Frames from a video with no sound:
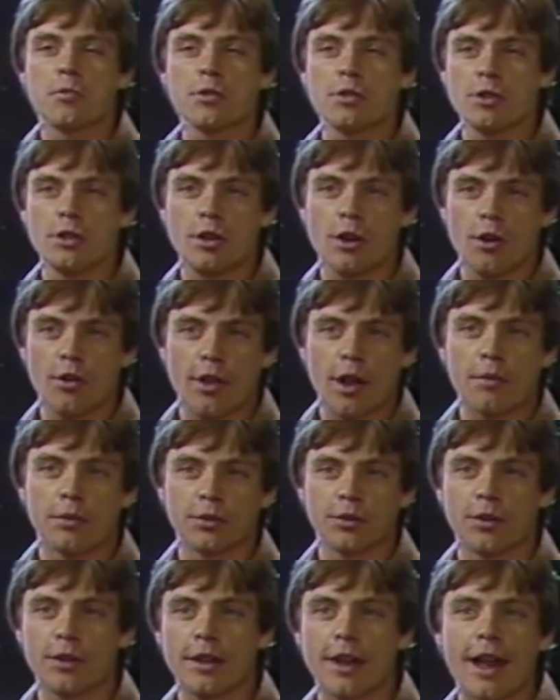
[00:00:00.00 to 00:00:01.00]
wouldn't know that
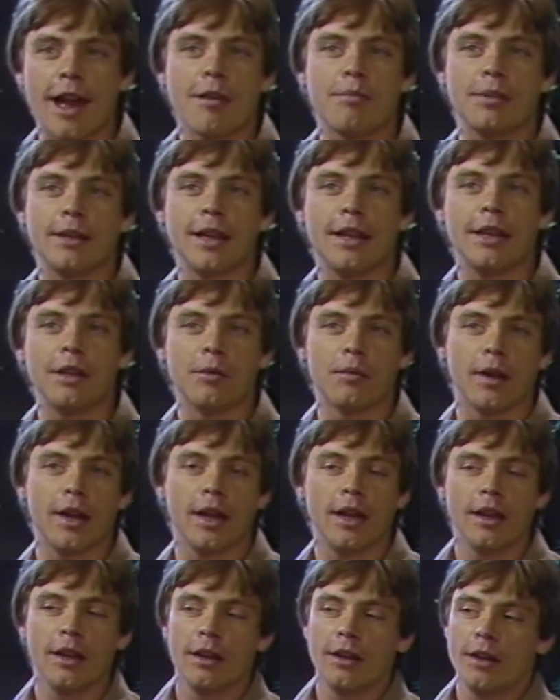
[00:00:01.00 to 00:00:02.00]
was going to happen
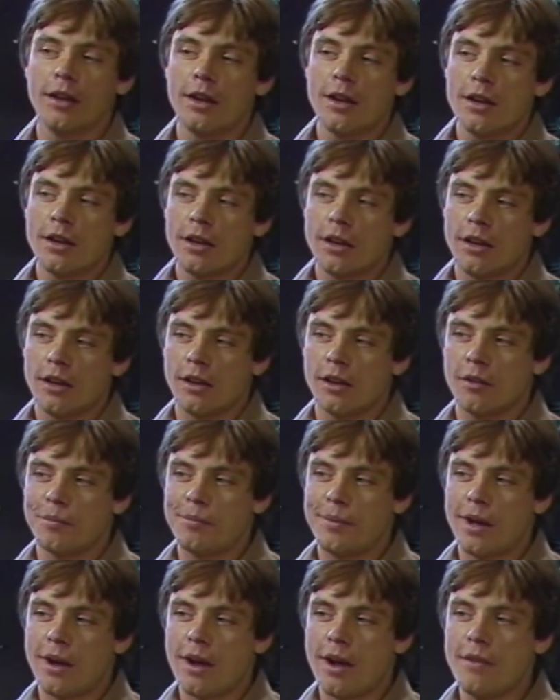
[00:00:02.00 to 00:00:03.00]
anyway.
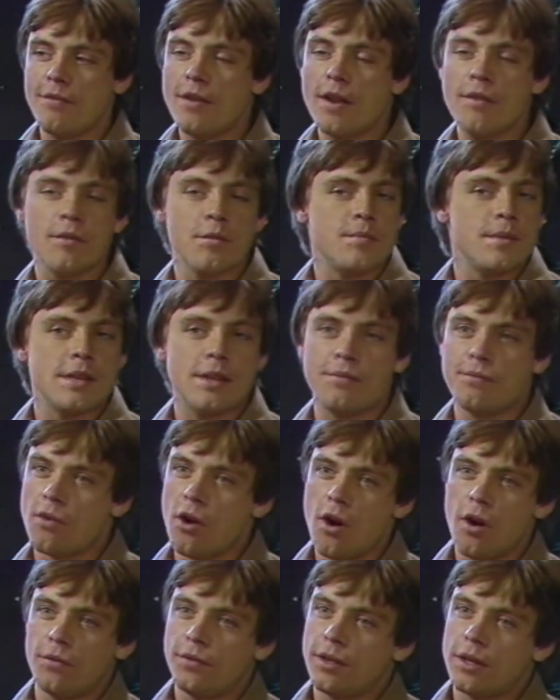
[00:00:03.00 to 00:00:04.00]
Um, I've never been
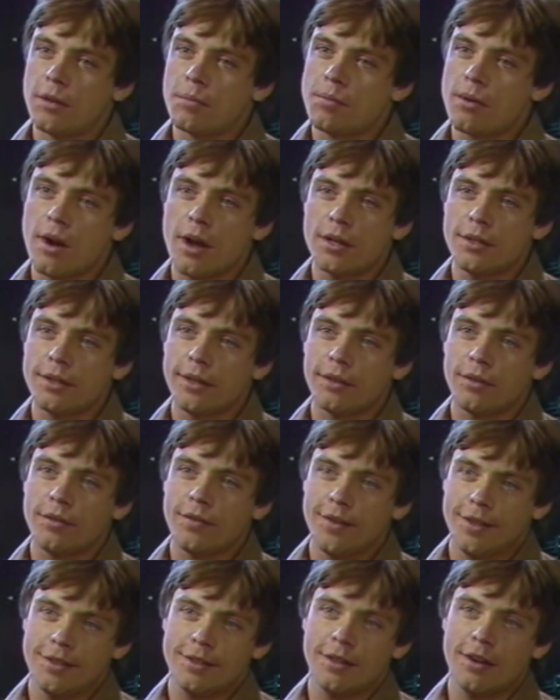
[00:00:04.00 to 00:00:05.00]
involved in a project of this